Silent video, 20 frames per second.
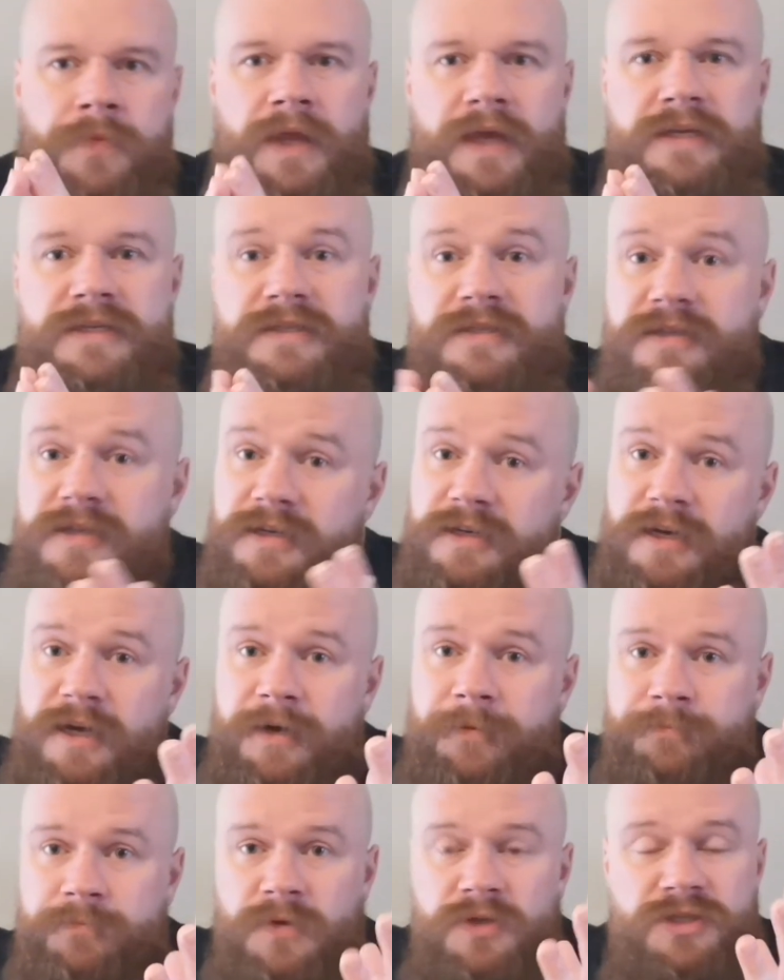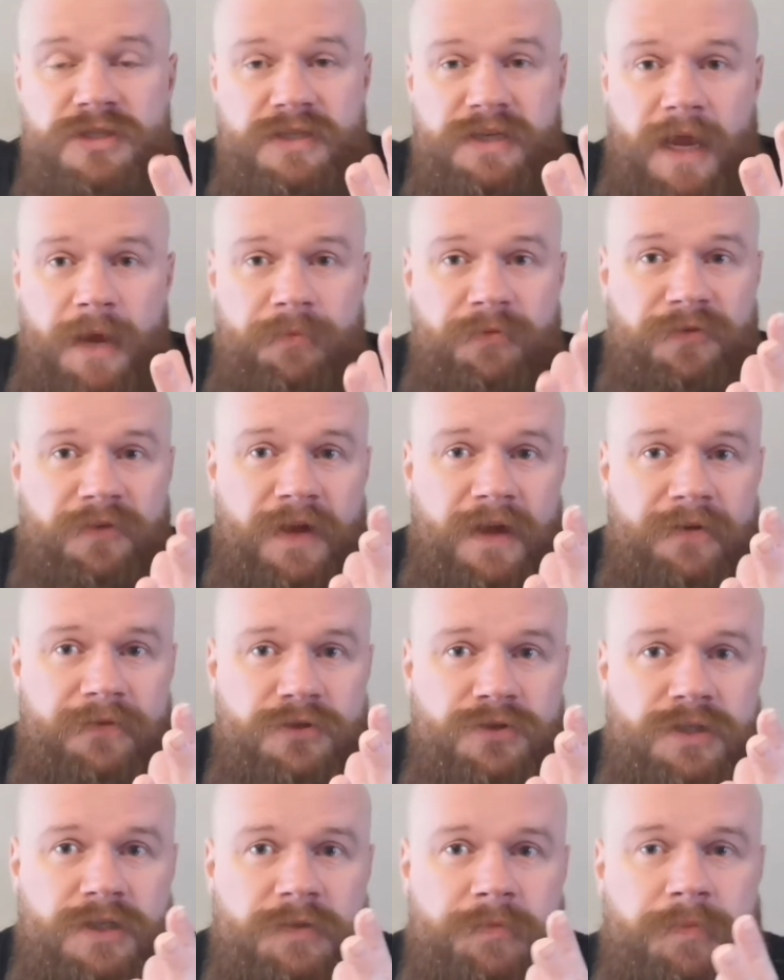It's the same
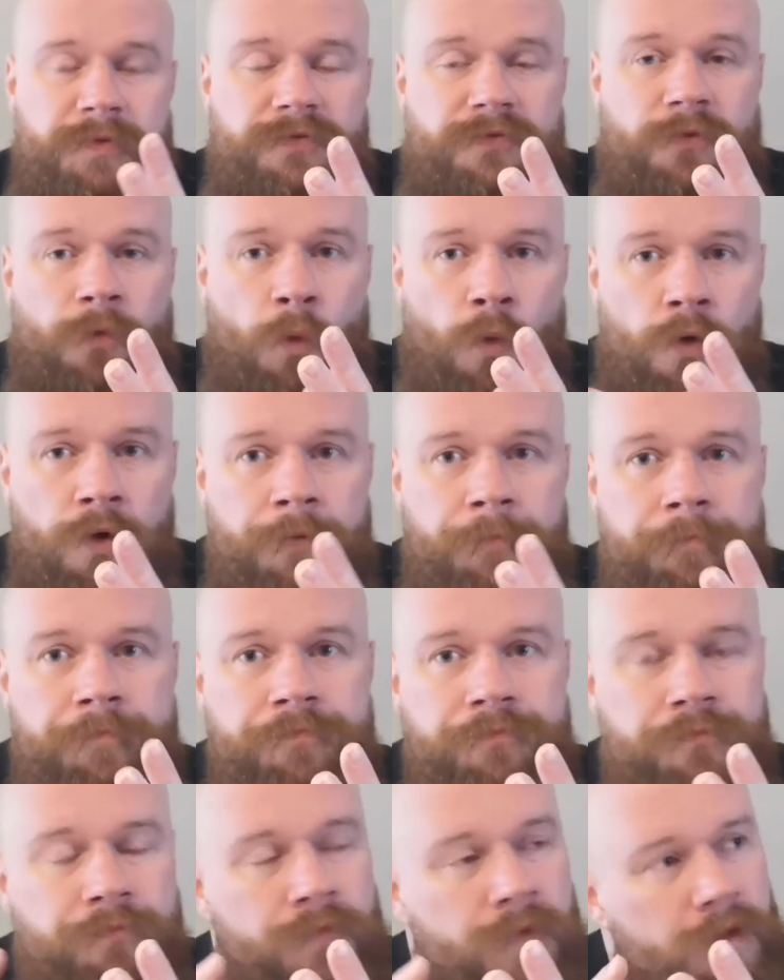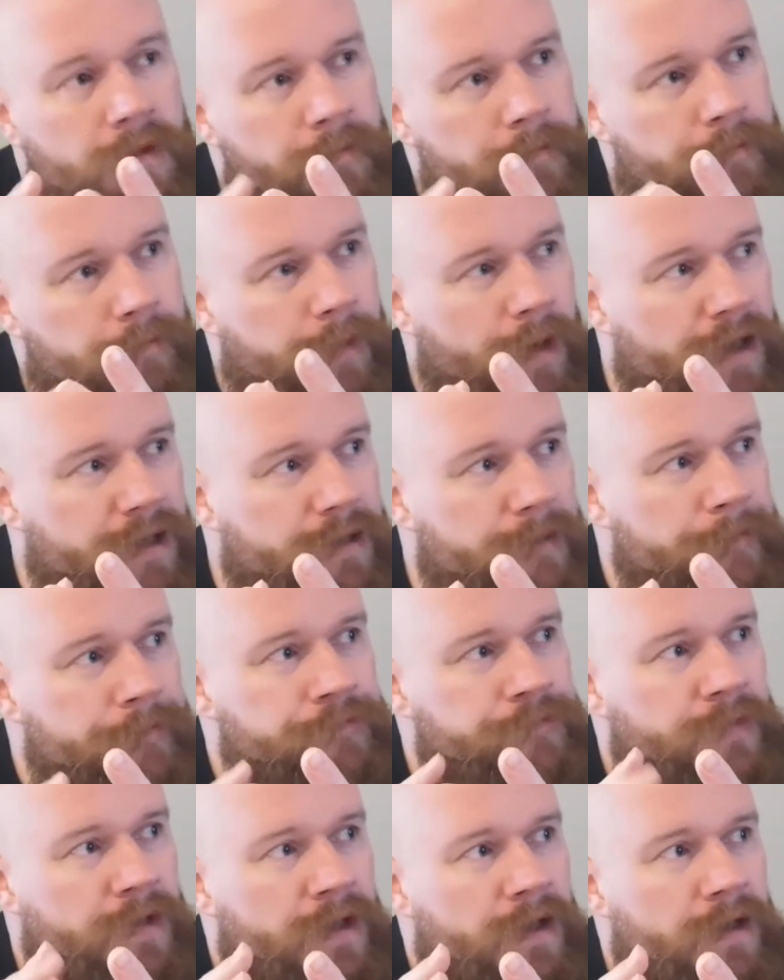flavors as before, but
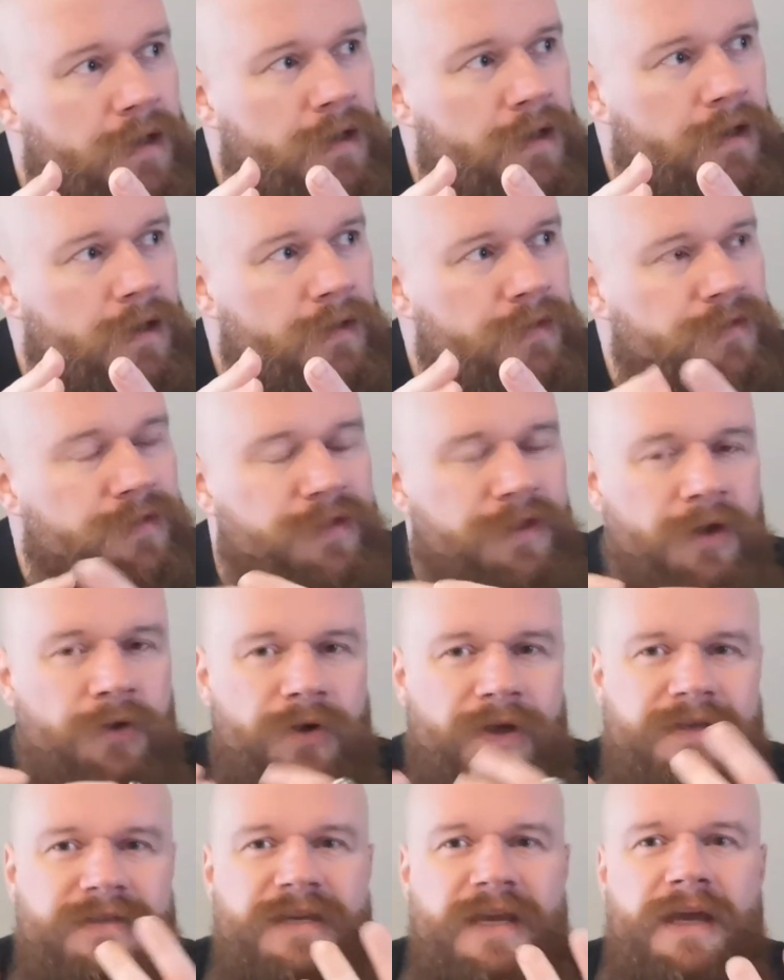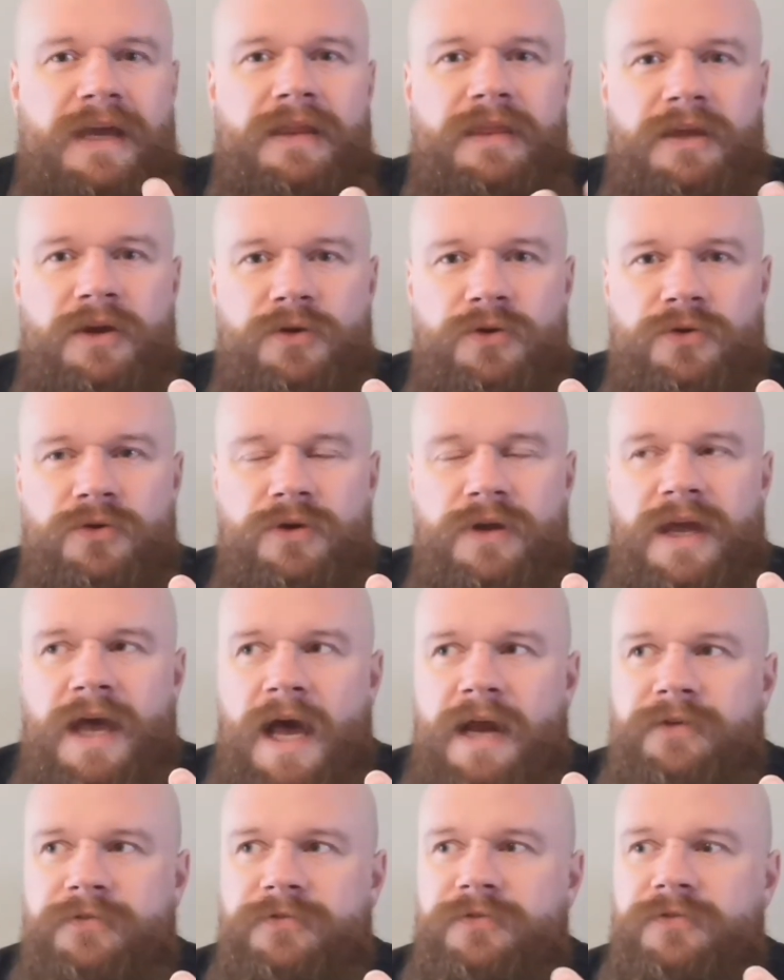they're
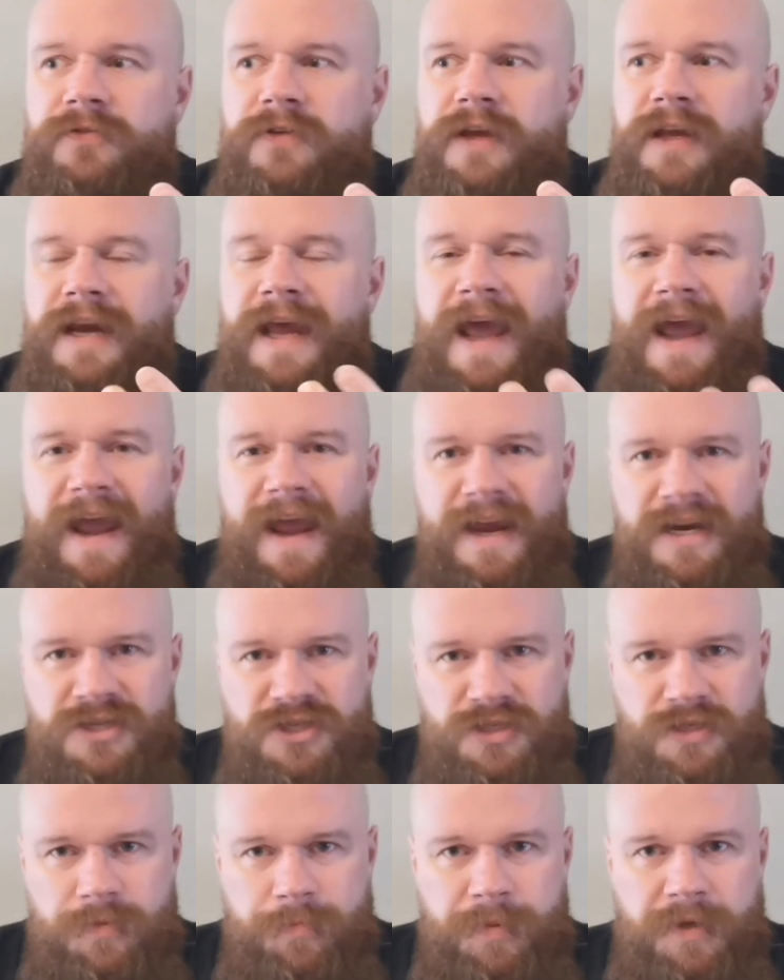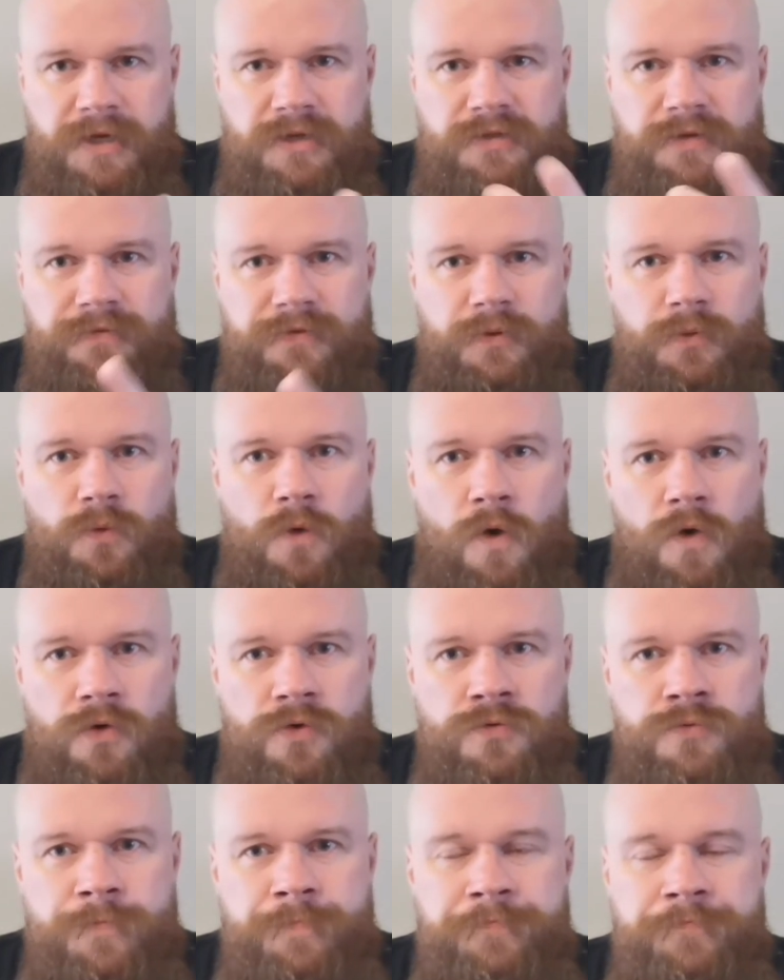kind of enhanced because of the
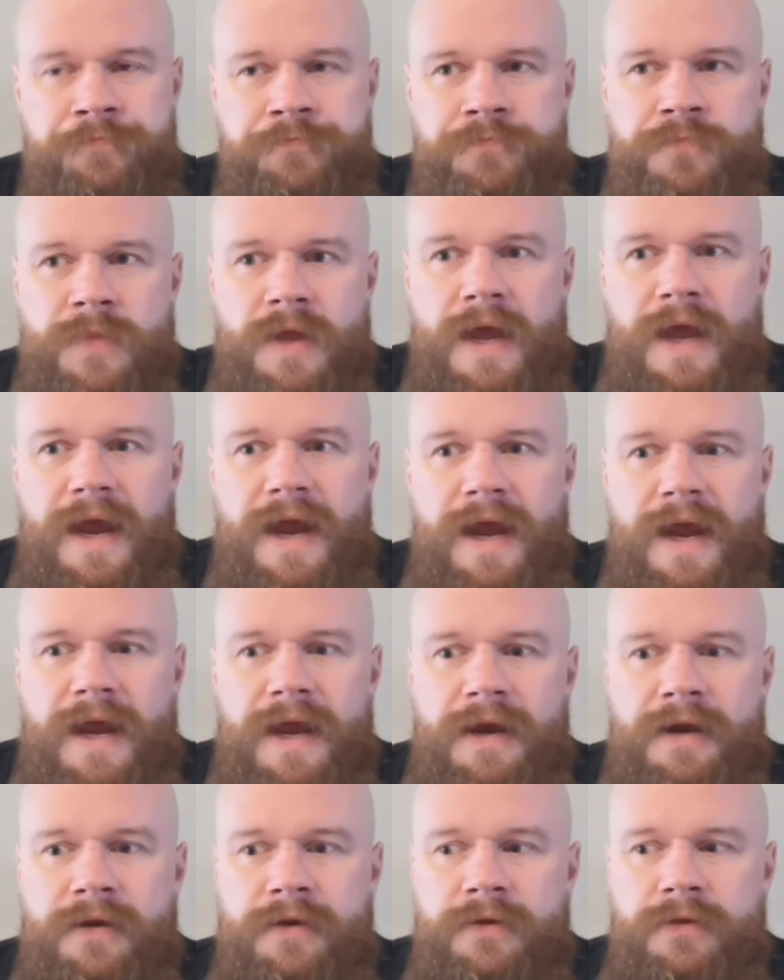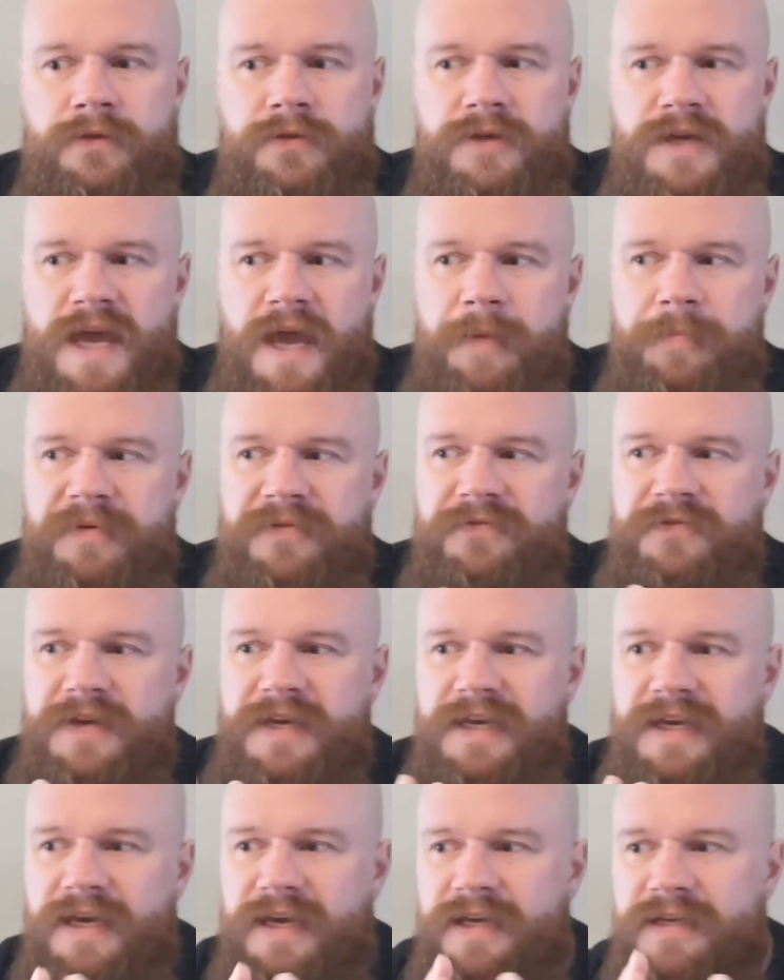water, and the
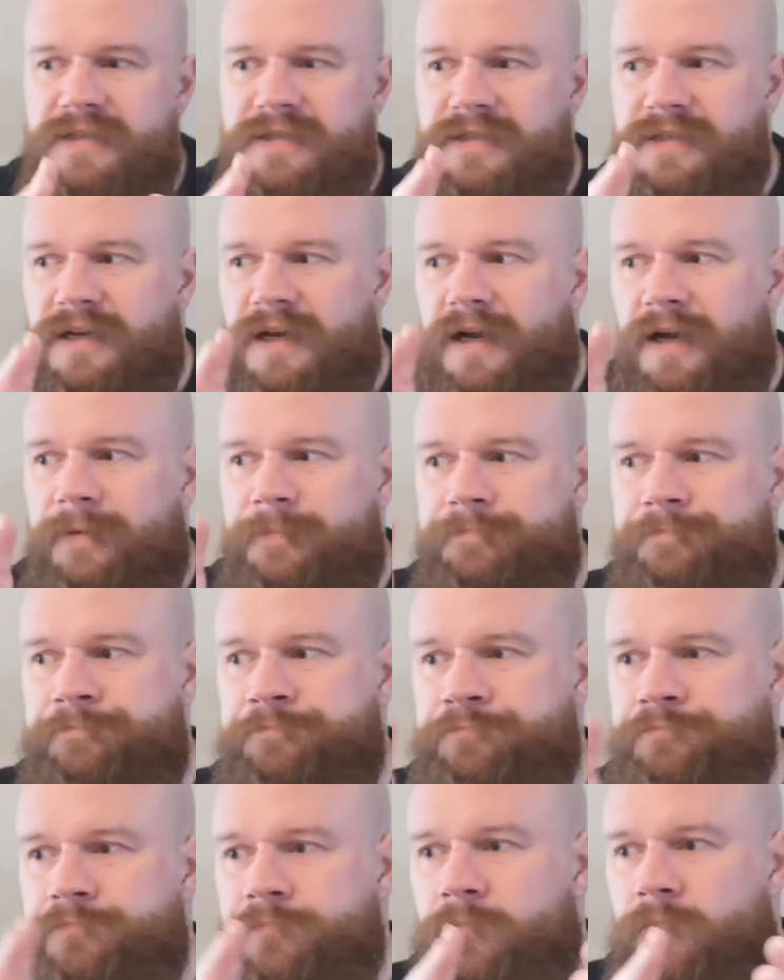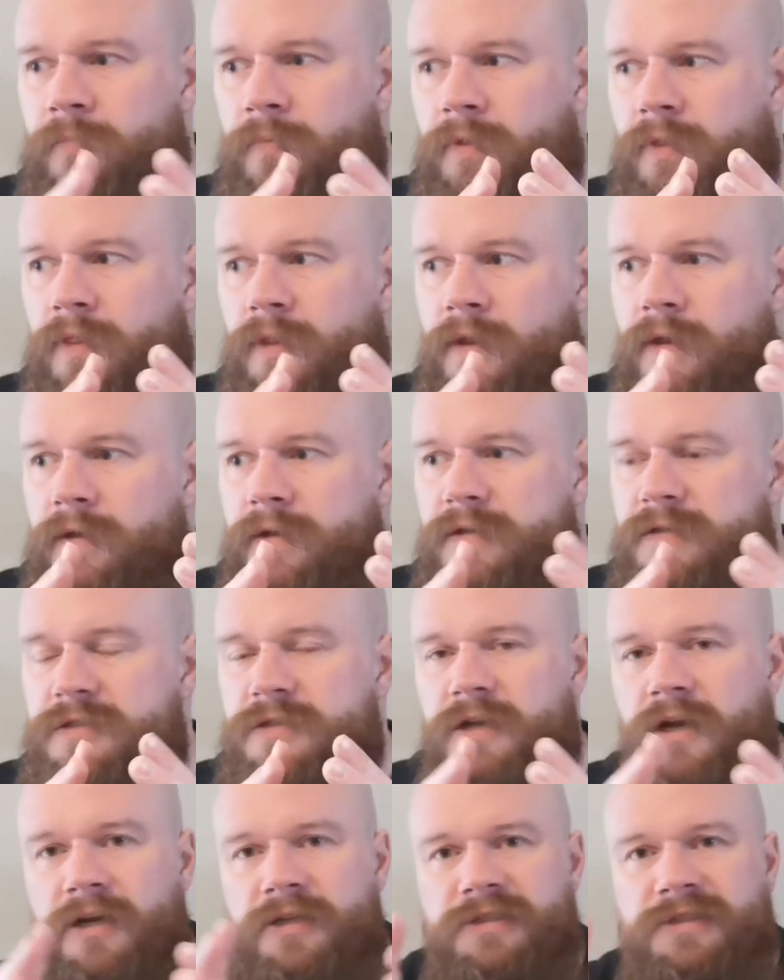ABV is it's
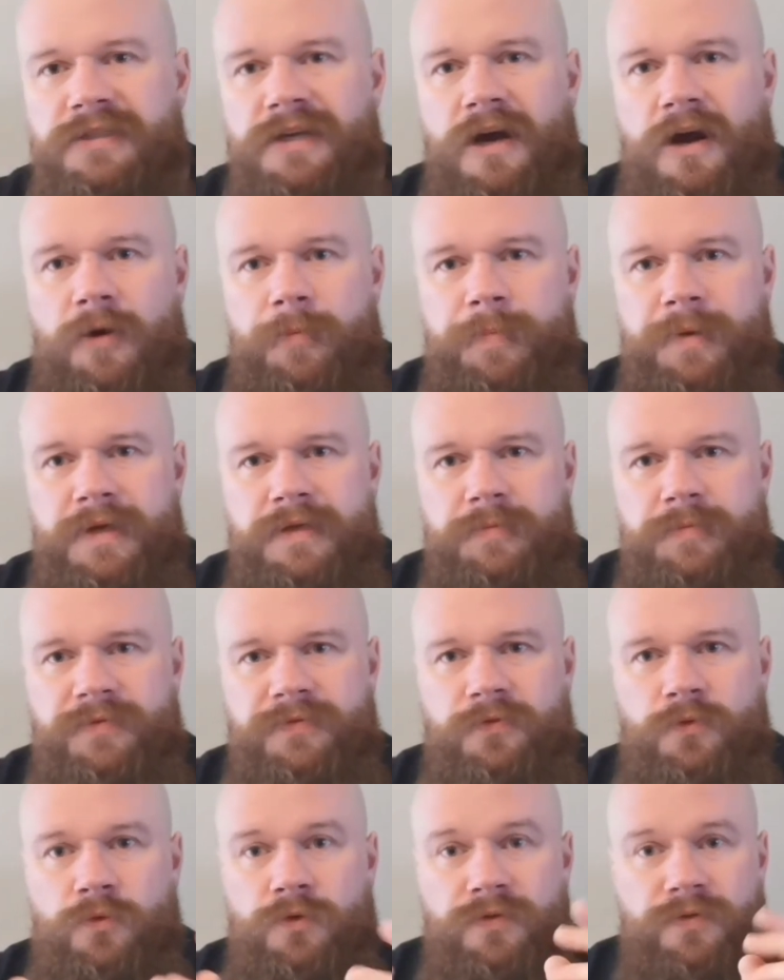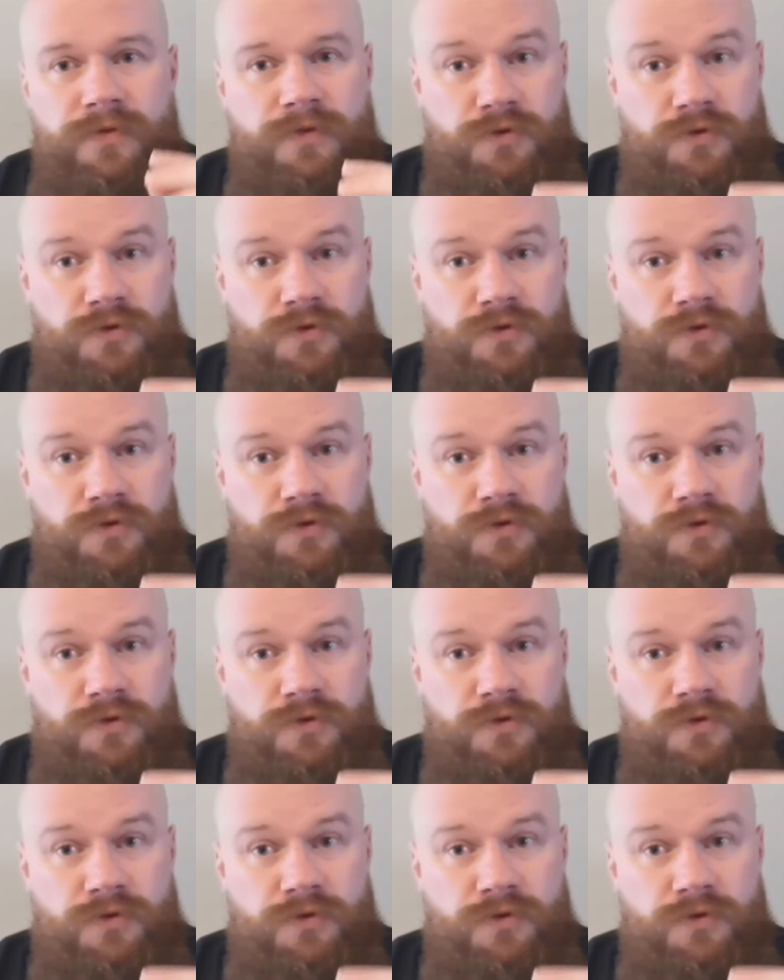not as sharp as before.